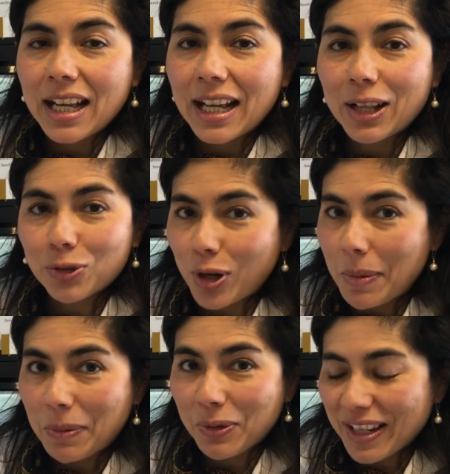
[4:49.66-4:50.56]
I'll try to
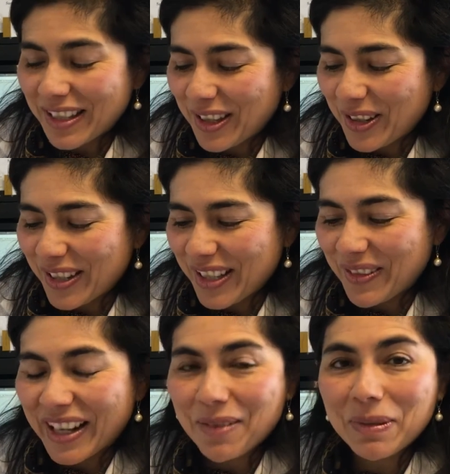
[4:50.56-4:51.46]
remember the rest of those as
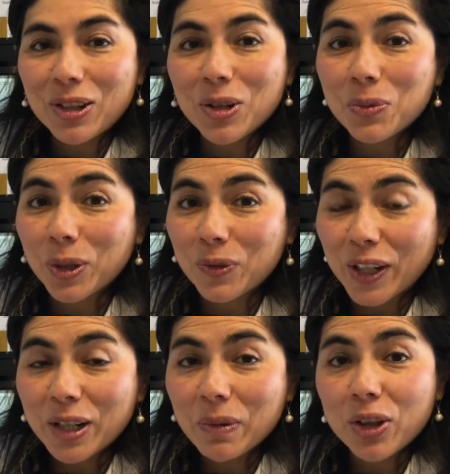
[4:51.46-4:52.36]
well, but those work
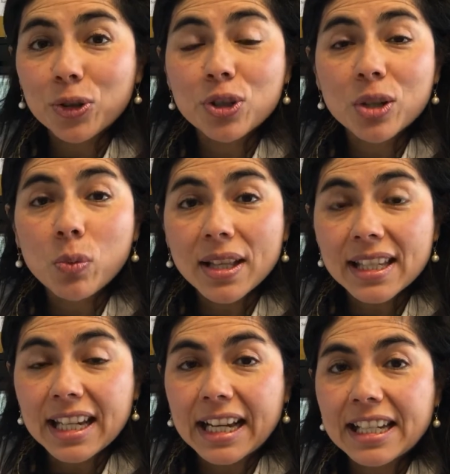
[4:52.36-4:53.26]
very well. They're usually once
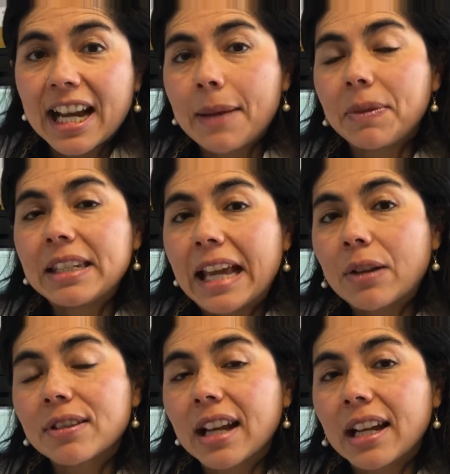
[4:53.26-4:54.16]
at nighttime. The
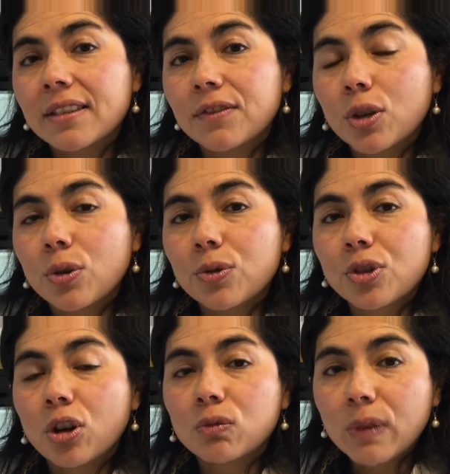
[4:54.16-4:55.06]
downsides of those
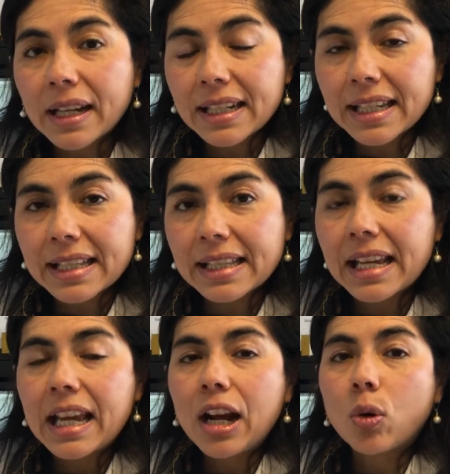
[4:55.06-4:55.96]
are redness
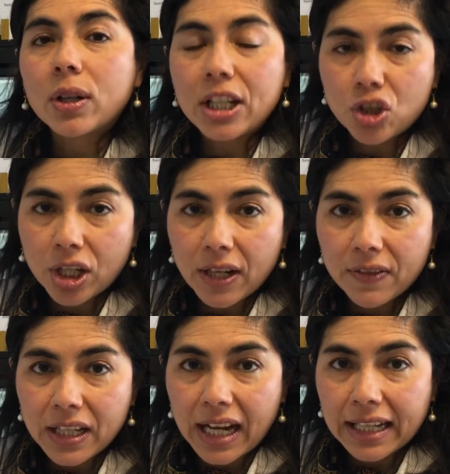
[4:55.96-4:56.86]
or itching of
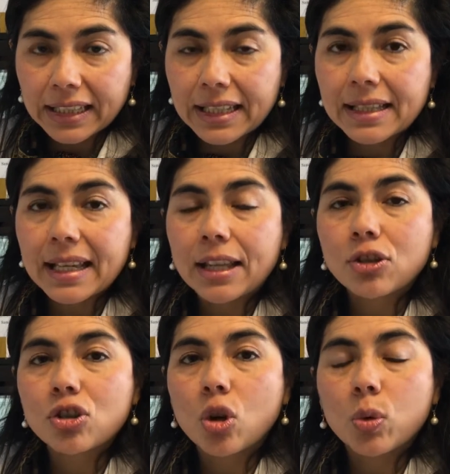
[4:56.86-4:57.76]
the eyelids. And
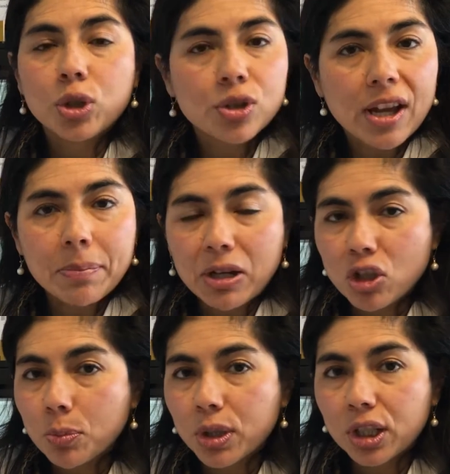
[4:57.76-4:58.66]
so we'll usually have
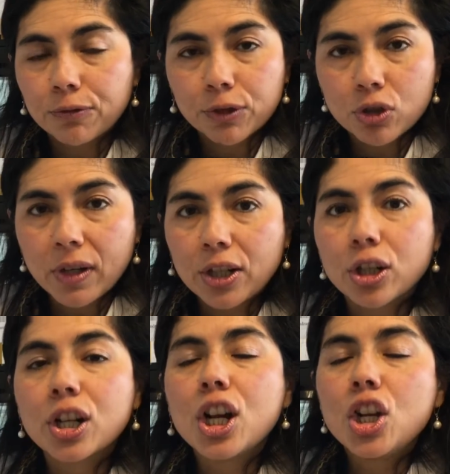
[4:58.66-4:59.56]
patients put it in the
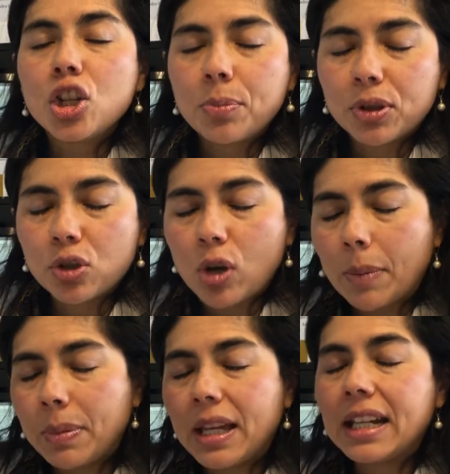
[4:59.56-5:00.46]
refrigerator. You put the
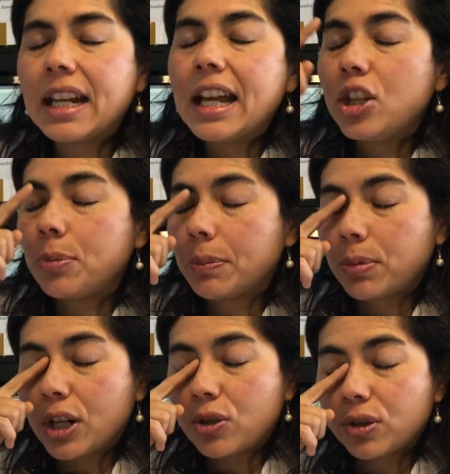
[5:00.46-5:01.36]
drop in, you put
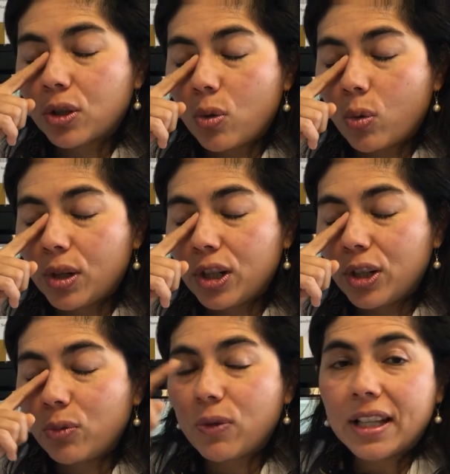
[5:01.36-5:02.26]
pressure in the
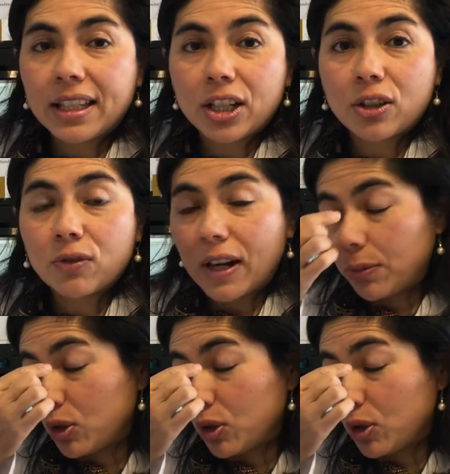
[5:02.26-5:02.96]
corner right there, right?